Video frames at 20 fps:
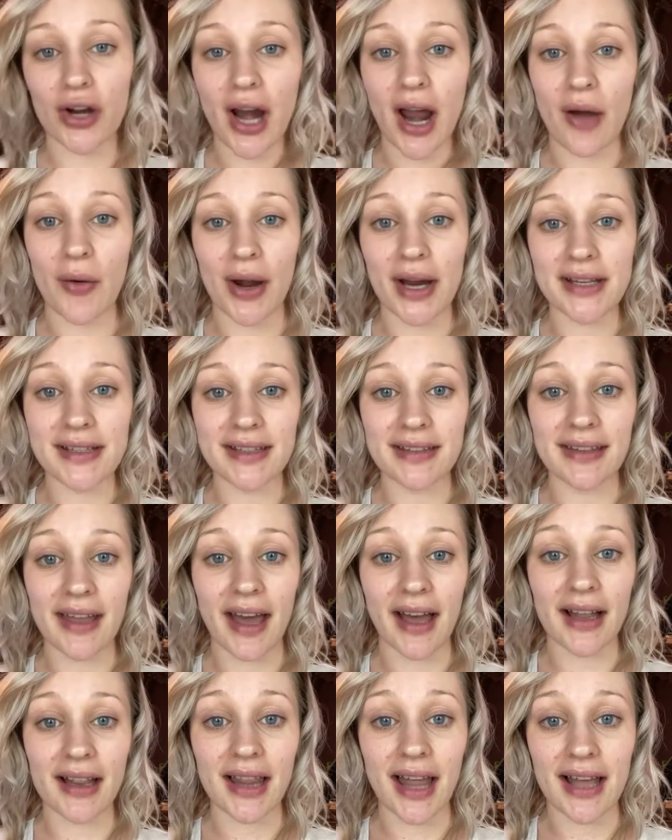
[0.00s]
how I did
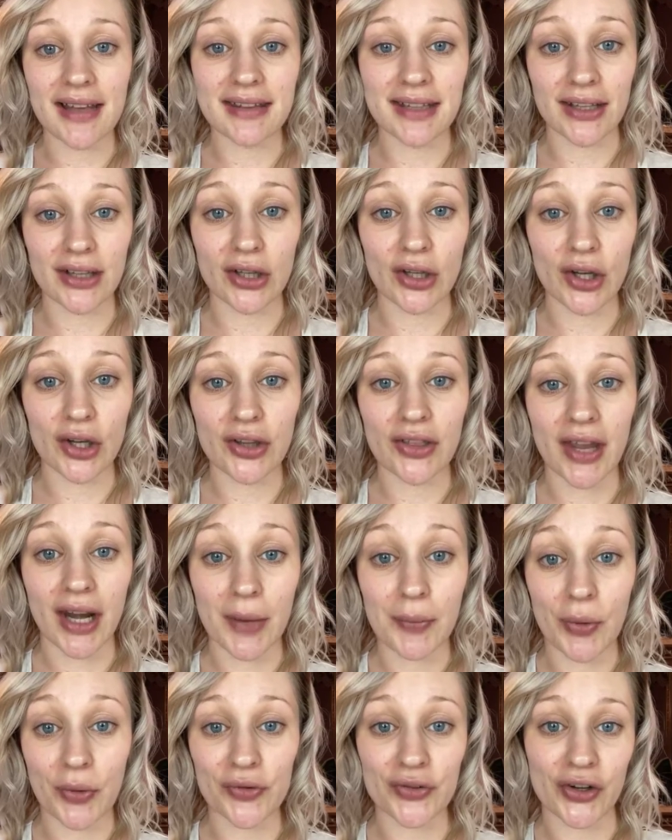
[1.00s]
that classic look that I
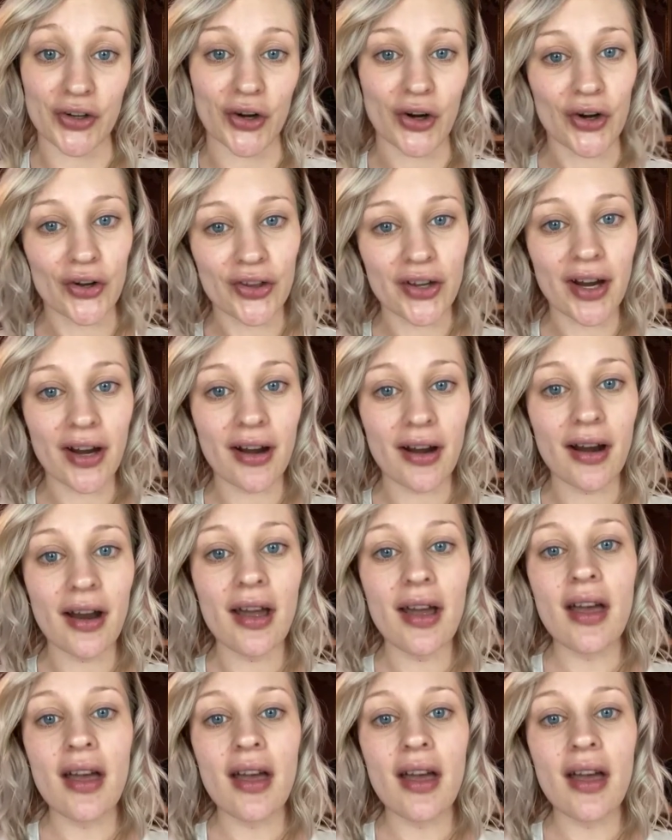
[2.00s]
posted earlier.